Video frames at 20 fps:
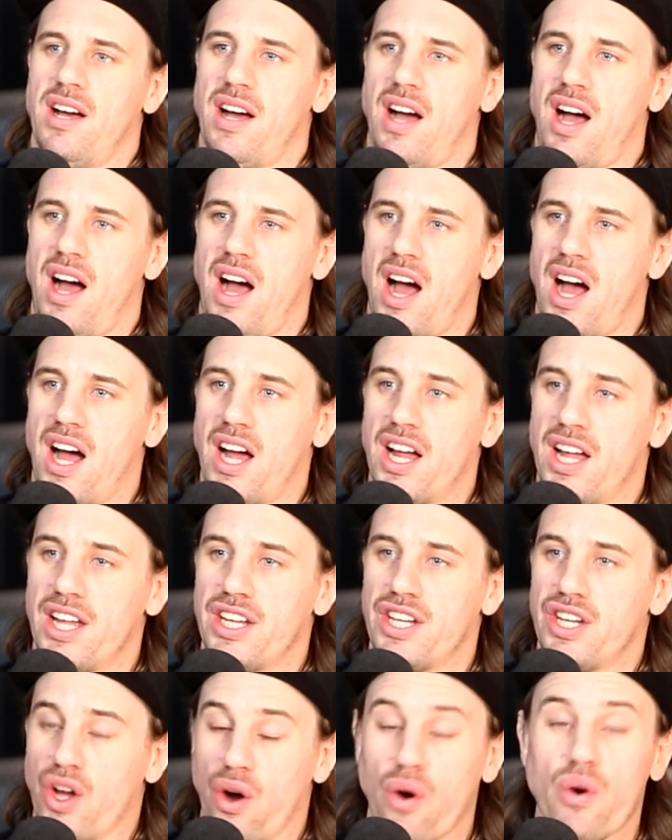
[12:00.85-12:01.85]

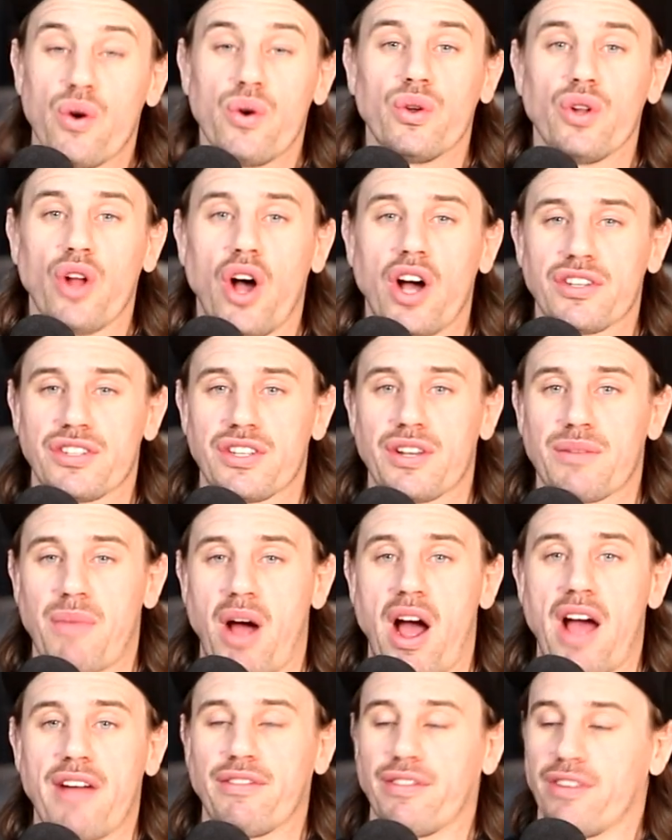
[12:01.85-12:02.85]
Know who lost their
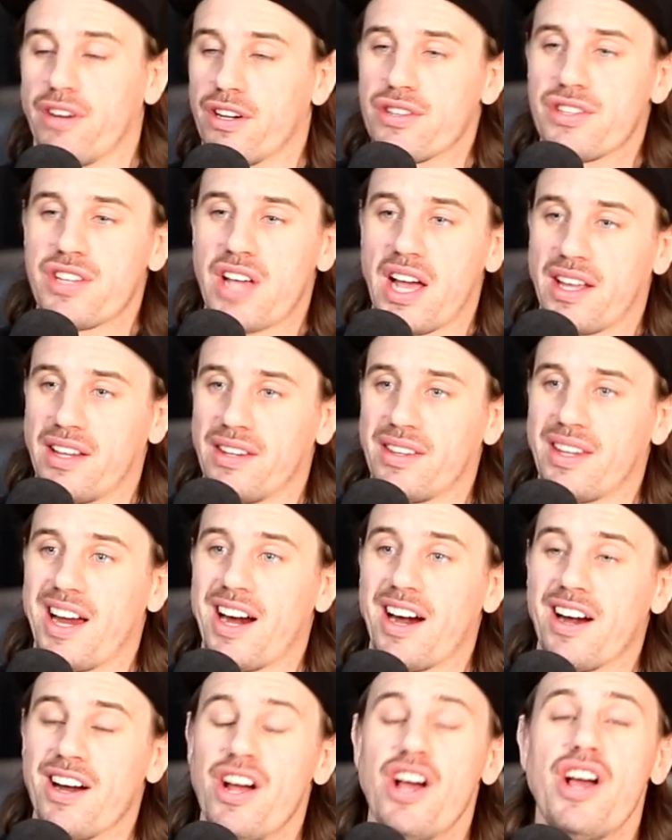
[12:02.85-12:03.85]
mind for a second
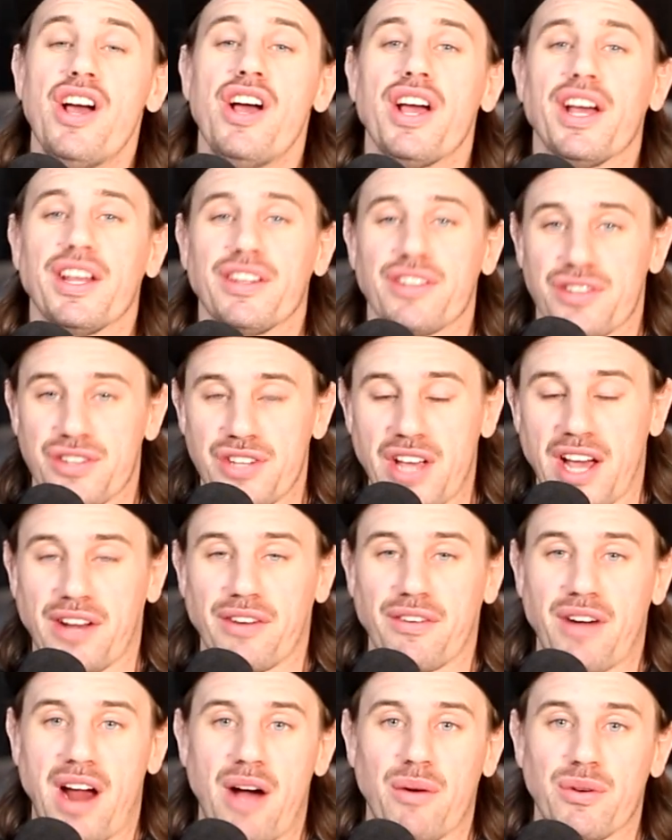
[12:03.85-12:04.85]
there in the
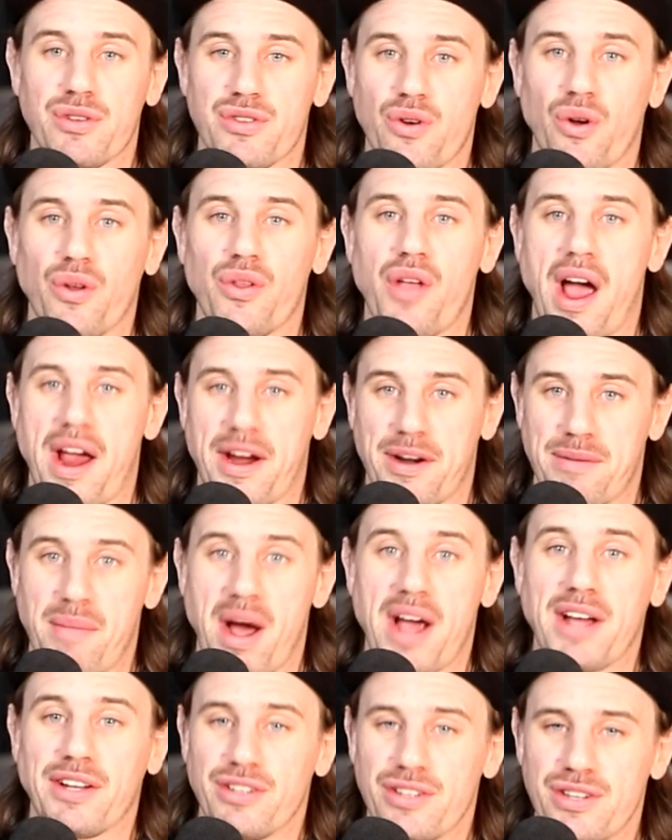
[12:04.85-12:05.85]
second round was old Iron
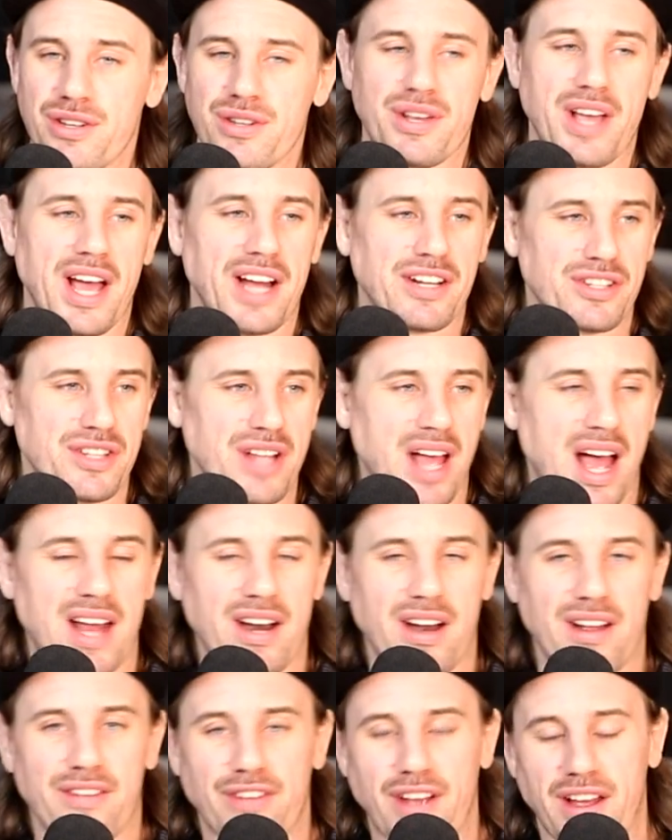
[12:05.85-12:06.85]
Mike. Did you catch
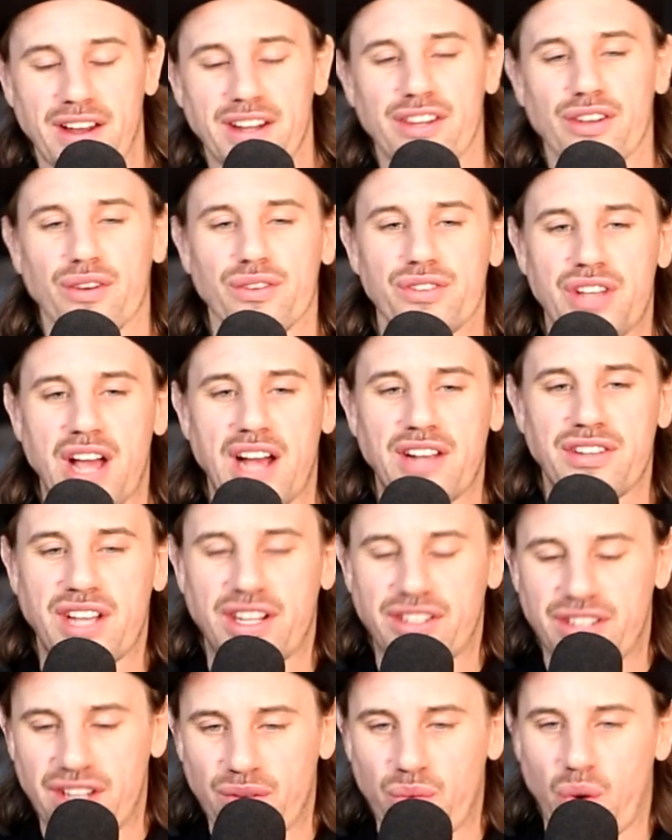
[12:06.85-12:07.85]
that? Those guys
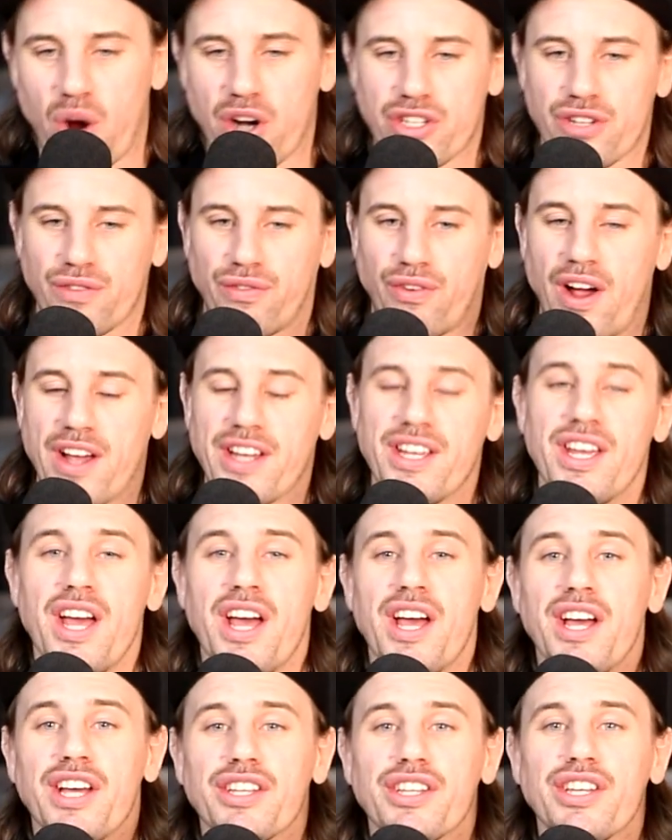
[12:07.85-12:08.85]
that did watch the fight,
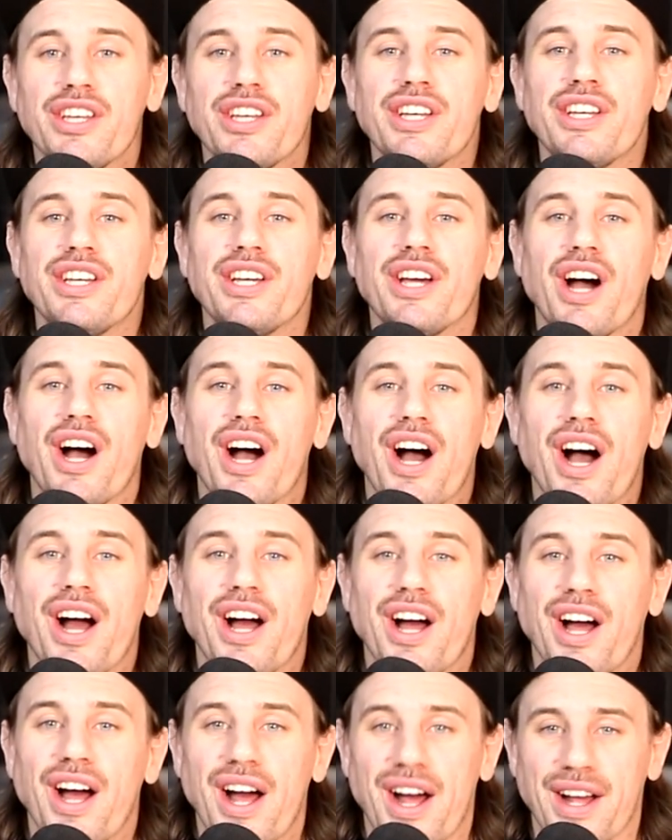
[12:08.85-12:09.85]
he
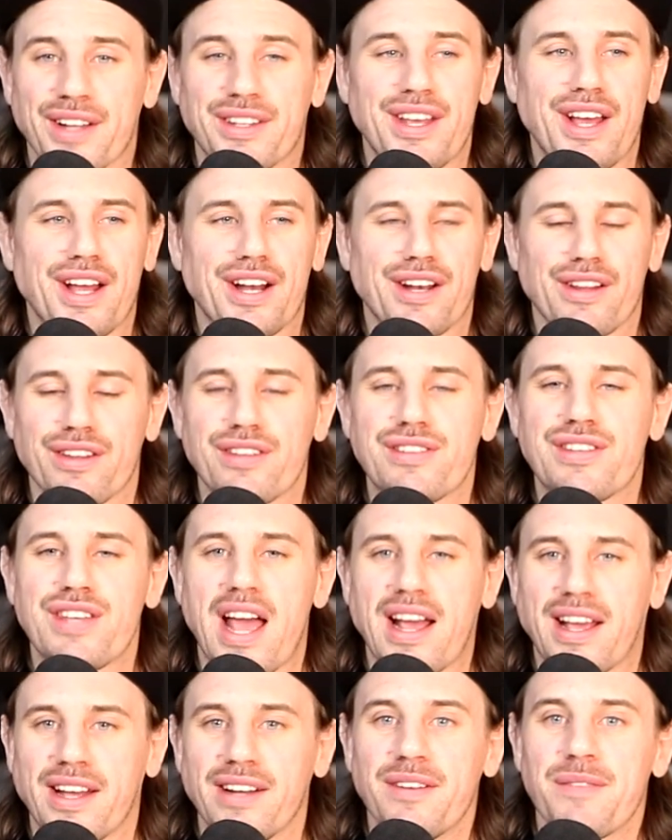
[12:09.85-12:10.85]
at the end of the
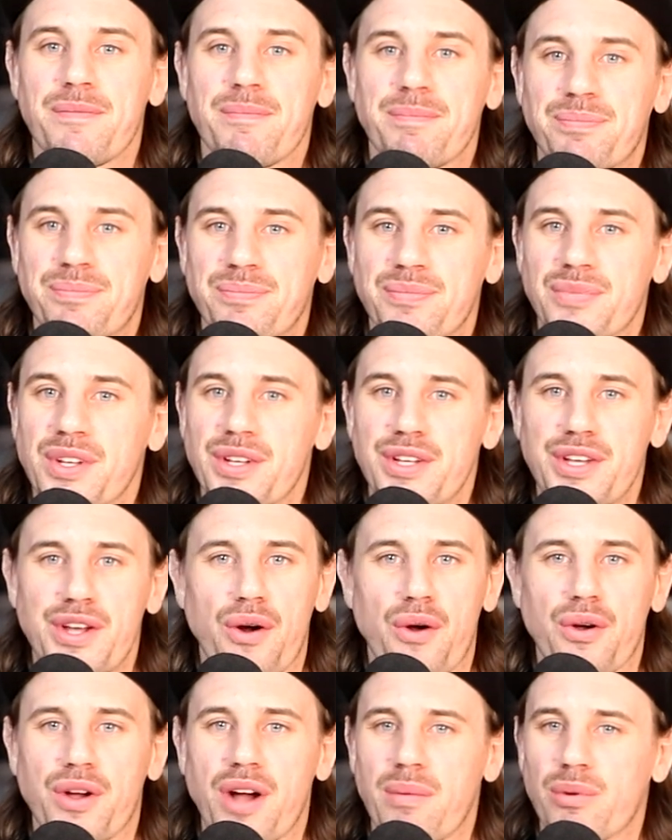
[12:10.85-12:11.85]
second,
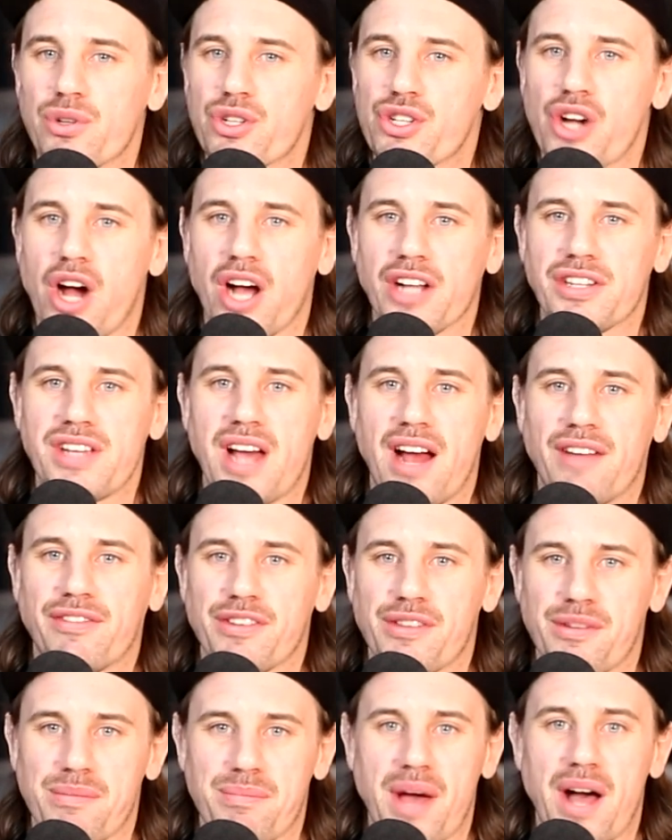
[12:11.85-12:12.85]
a couple shots
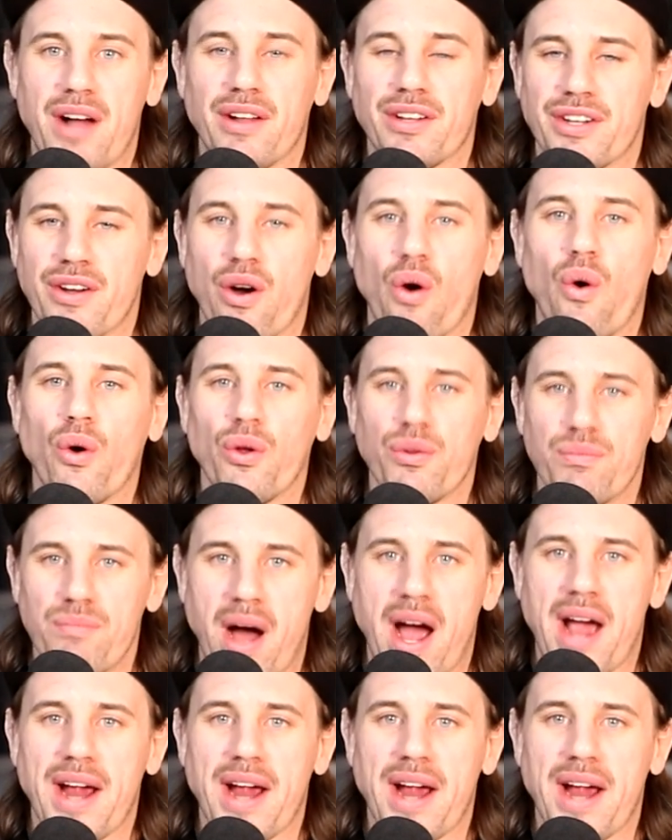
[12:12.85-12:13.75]
after the bell, and old